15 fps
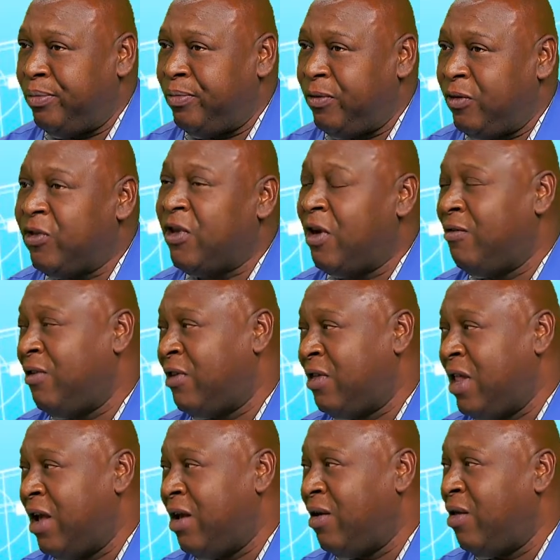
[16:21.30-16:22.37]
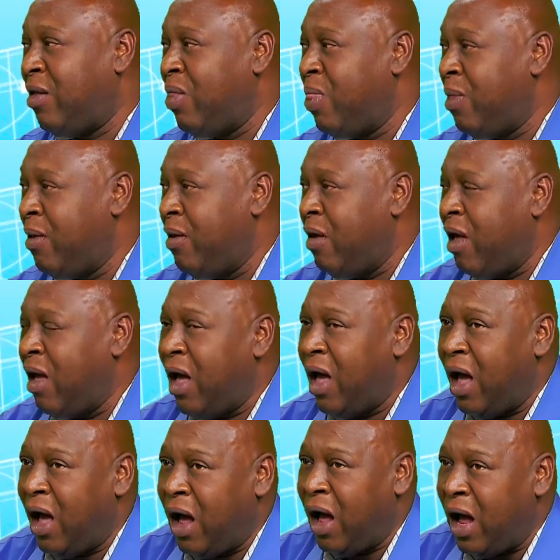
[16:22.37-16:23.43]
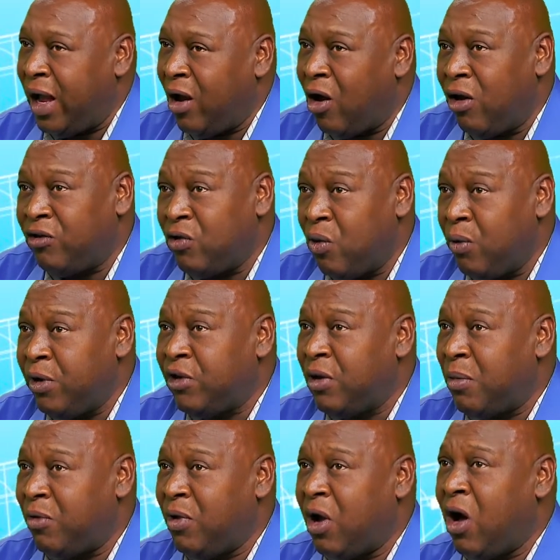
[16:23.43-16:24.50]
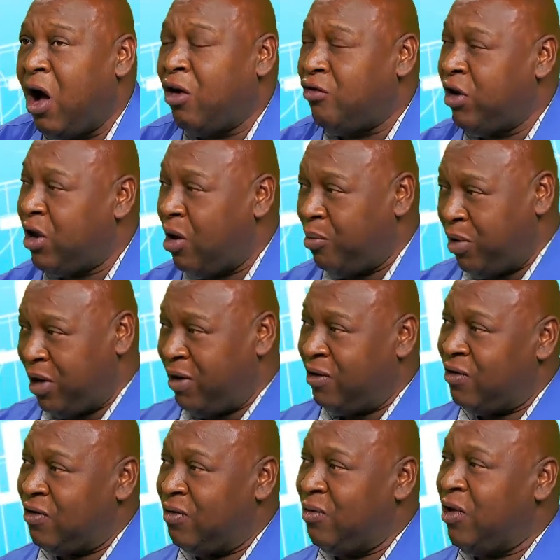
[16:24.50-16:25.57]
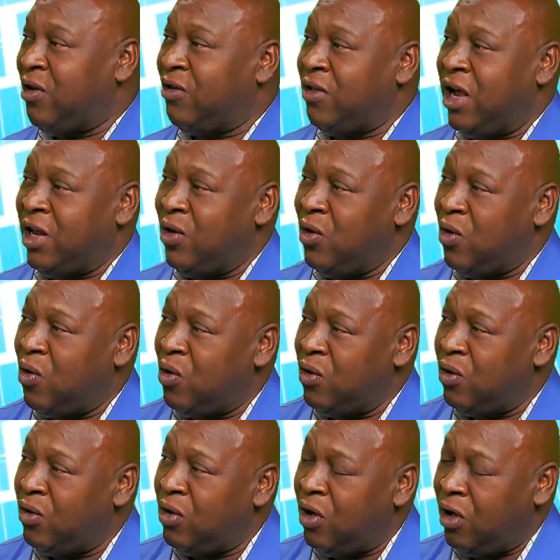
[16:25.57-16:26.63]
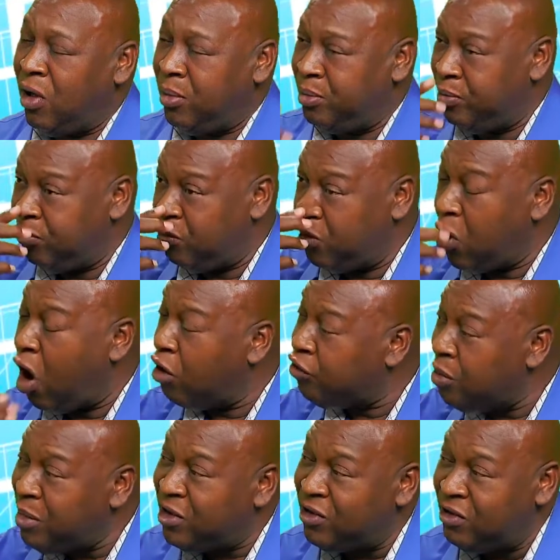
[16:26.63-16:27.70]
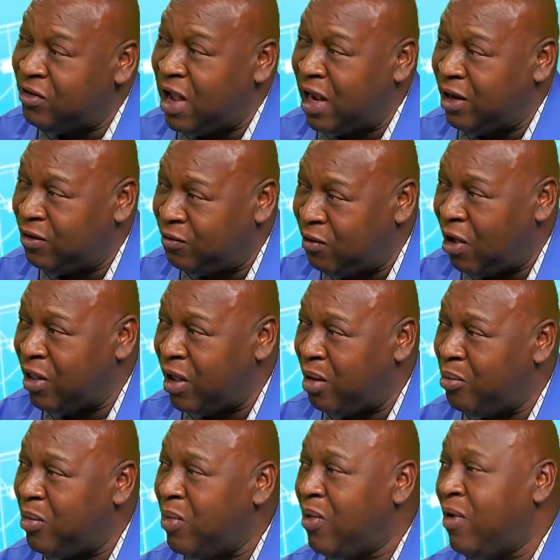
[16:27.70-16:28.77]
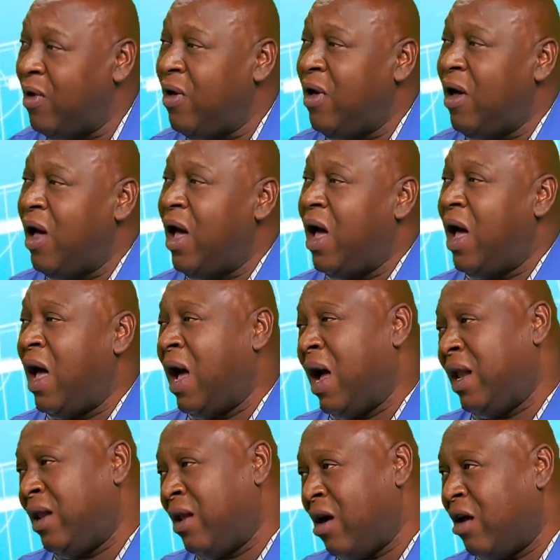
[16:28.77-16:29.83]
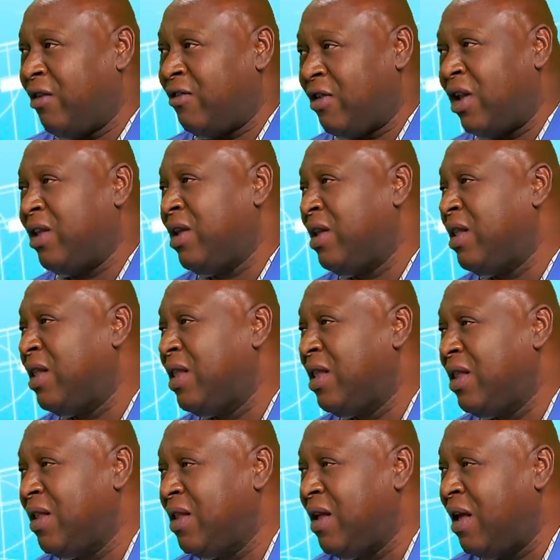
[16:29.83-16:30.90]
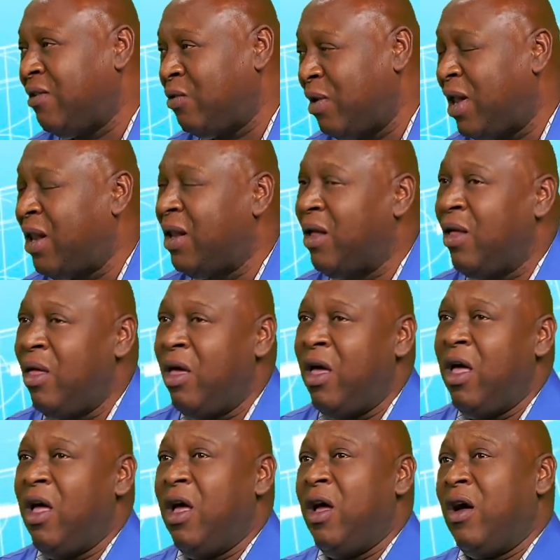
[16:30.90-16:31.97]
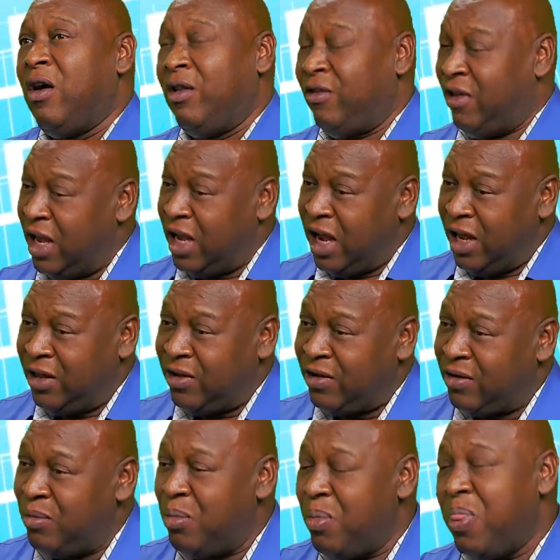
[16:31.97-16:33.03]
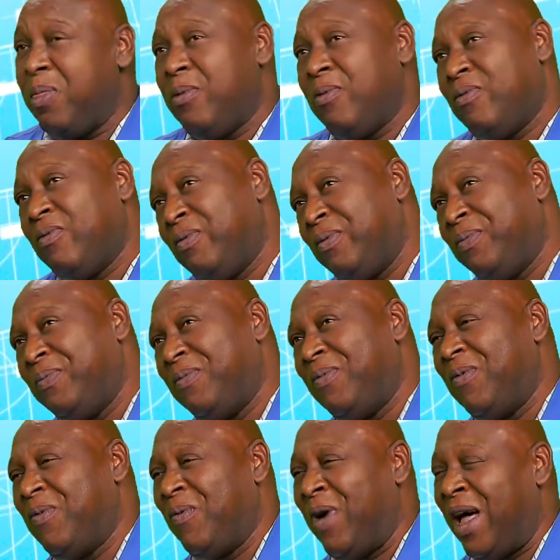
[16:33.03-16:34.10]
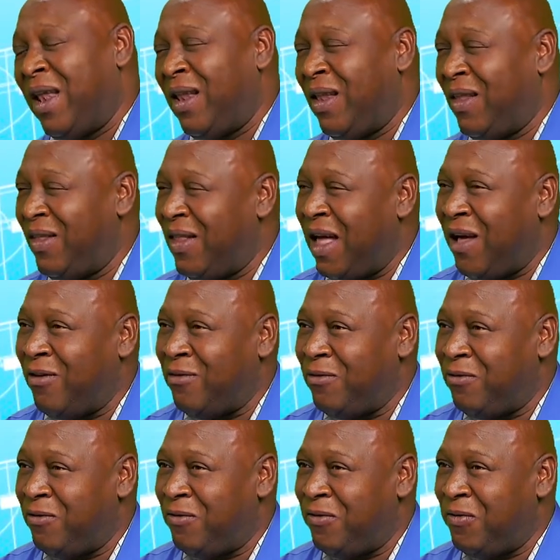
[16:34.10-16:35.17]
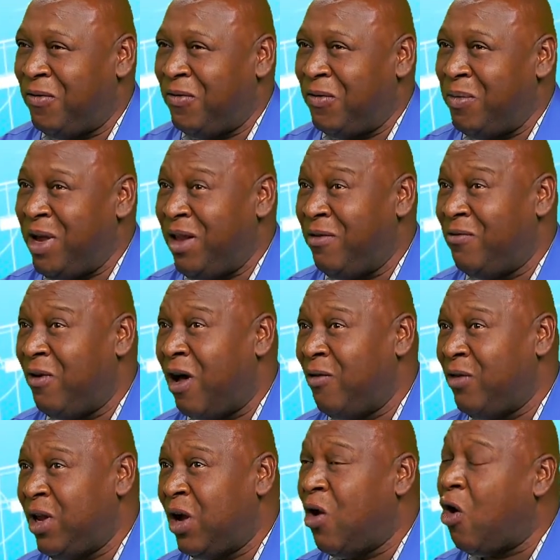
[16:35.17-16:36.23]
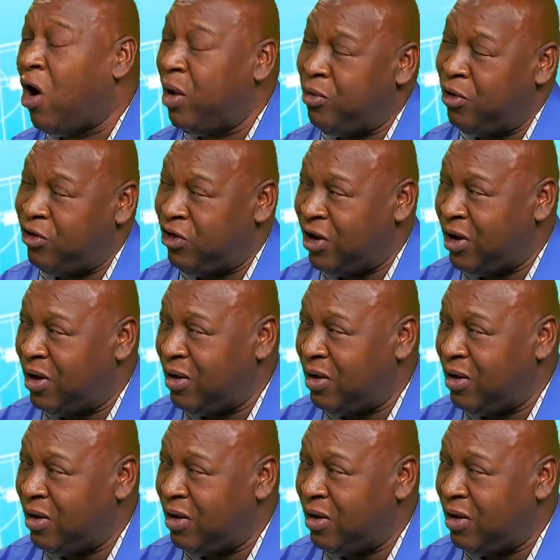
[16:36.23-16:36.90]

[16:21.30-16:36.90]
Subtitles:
service there. I also work with some of the concrete companies because I do concrete mix designs for them and consulting as well. On St. Kitts, well, I've been involved with the Koi project,